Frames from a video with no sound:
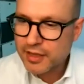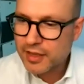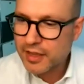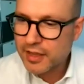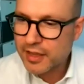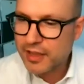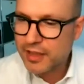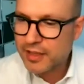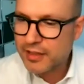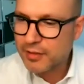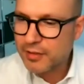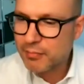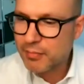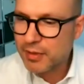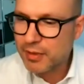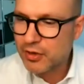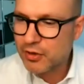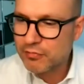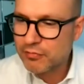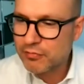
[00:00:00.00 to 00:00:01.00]
in the
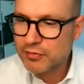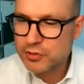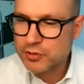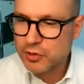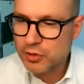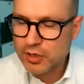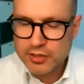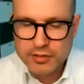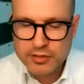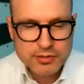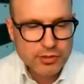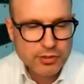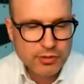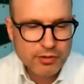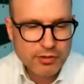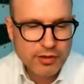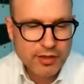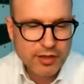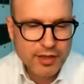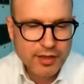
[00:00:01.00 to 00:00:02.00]
middle of the talk.
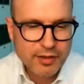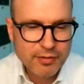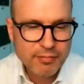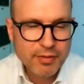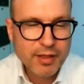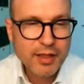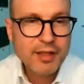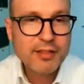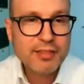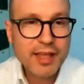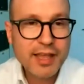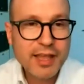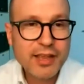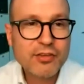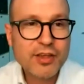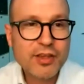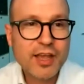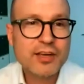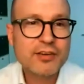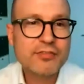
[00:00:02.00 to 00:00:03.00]
So thank you
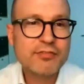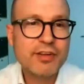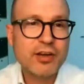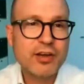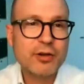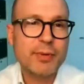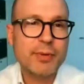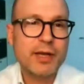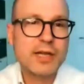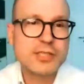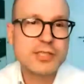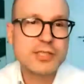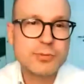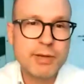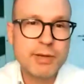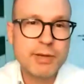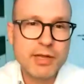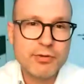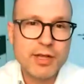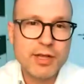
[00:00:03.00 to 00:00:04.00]
again very much,
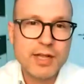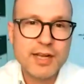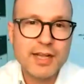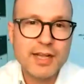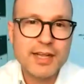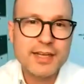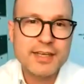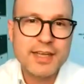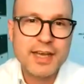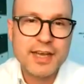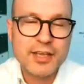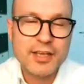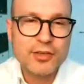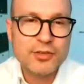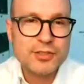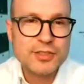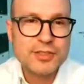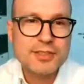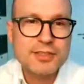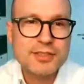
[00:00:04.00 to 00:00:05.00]
Manuel and
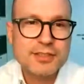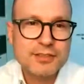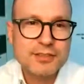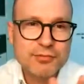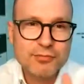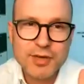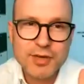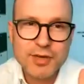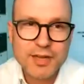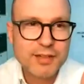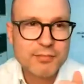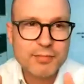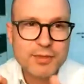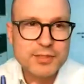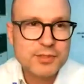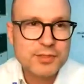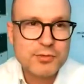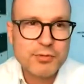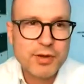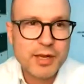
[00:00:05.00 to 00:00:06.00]
Dariusz. Really, it
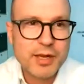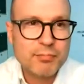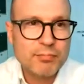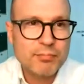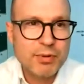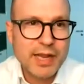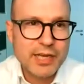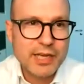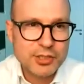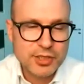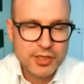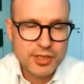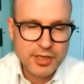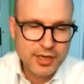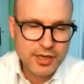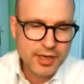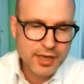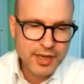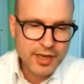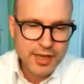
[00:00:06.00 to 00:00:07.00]
was a great
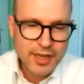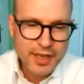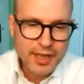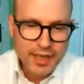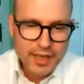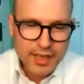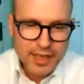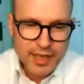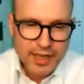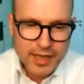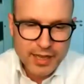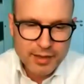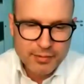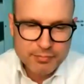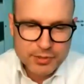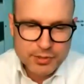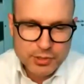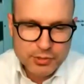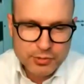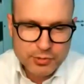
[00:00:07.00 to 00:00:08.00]
pleasure
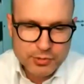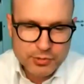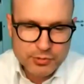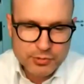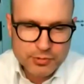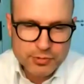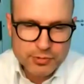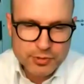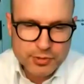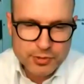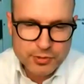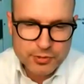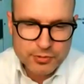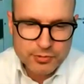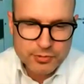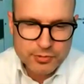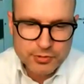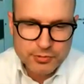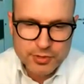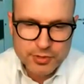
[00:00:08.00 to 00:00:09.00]
to
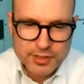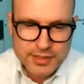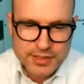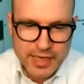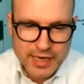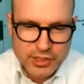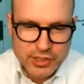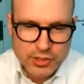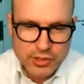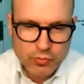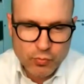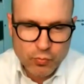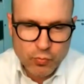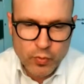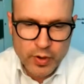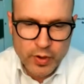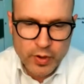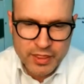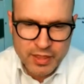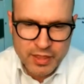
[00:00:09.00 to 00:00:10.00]
do the session
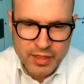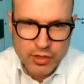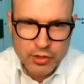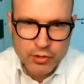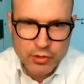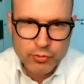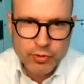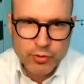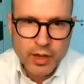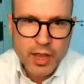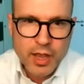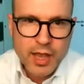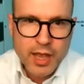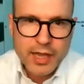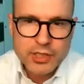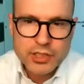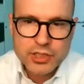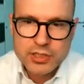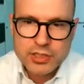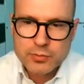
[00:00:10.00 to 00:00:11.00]
with you.
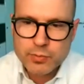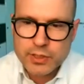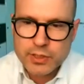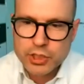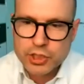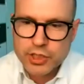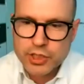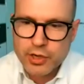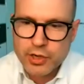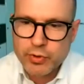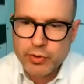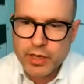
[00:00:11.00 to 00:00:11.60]
I just want to share